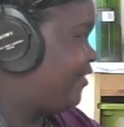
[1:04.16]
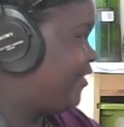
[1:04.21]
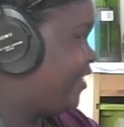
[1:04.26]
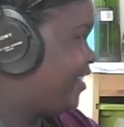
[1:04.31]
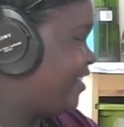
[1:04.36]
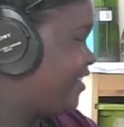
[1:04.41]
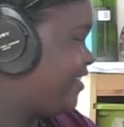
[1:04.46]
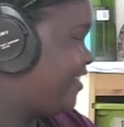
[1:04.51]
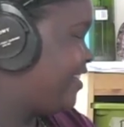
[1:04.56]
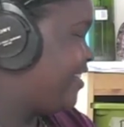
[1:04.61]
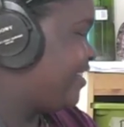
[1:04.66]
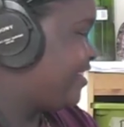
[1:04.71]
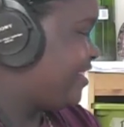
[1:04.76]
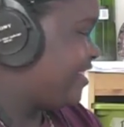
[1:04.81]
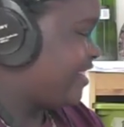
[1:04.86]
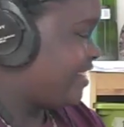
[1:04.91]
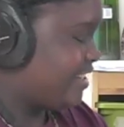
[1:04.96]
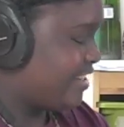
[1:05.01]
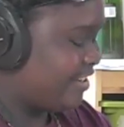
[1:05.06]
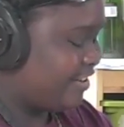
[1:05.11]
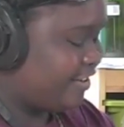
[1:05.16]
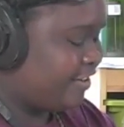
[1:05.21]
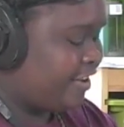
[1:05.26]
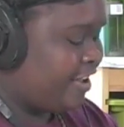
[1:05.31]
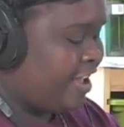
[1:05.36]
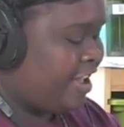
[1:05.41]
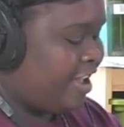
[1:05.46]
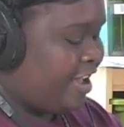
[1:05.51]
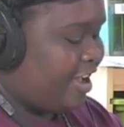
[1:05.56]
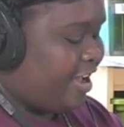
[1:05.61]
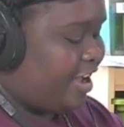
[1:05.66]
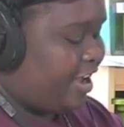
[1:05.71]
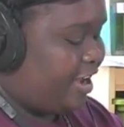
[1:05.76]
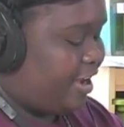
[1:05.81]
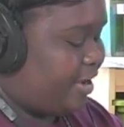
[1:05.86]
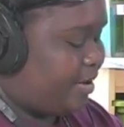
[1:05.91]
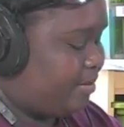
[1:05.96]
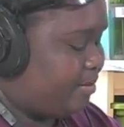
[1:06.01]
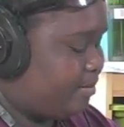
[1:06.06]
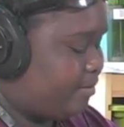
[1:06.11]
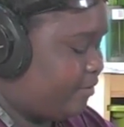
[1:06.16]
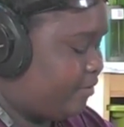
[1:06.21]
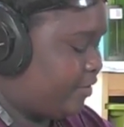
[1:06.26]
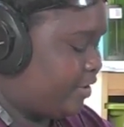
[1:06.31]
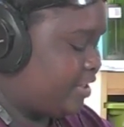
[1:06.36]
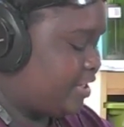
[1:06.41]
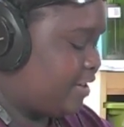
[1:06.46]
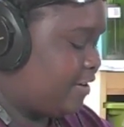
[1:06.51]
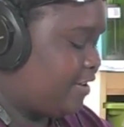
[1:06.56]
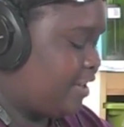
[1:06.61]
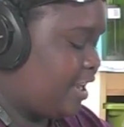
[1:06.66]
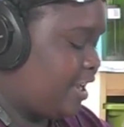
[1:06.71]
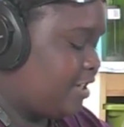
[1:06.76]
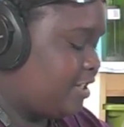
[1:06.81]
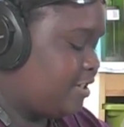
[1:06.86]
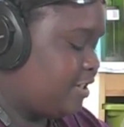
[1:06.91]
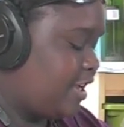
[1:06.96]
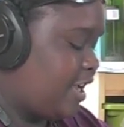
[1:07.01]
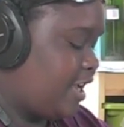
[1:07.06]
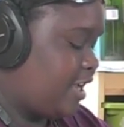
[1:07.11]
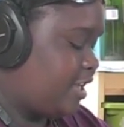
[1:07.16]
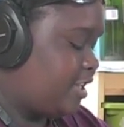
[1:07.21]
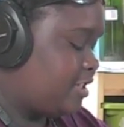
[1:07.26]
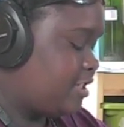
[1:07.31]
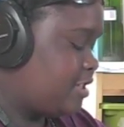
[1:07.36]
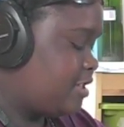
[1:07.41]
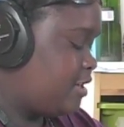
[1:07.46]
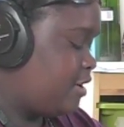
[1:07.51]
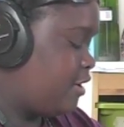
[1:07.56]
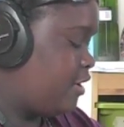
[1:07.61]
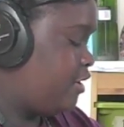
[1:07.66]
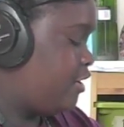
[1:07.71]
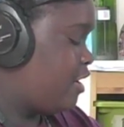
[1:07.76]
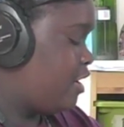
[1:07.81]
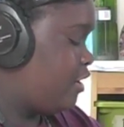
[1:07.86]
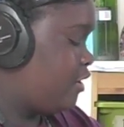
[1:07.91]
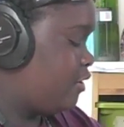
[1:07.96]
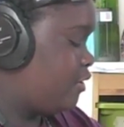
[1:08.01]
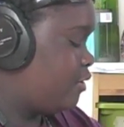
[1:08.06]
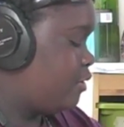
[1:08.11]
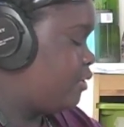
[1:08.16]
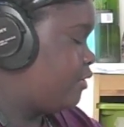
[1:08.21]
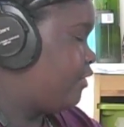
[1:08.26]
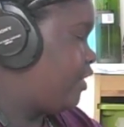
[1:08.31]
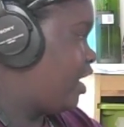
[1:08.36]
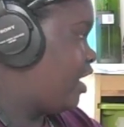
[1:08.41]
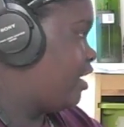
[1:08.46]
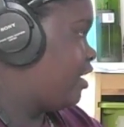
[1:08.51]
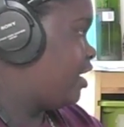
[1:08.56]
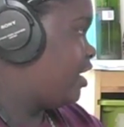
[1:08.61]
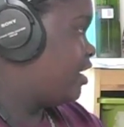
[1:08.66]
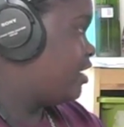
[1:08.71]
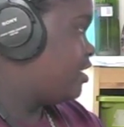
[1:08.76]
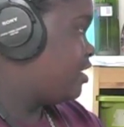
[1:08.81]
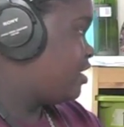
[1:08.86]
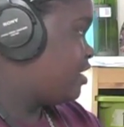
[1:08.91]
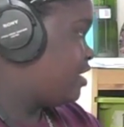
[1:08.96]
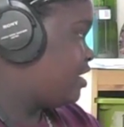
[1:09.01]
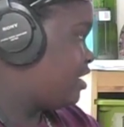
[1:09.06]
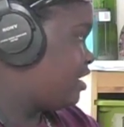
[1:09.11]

you for introducing yourself. First, I'd like to ask, do you know who Rihanna is?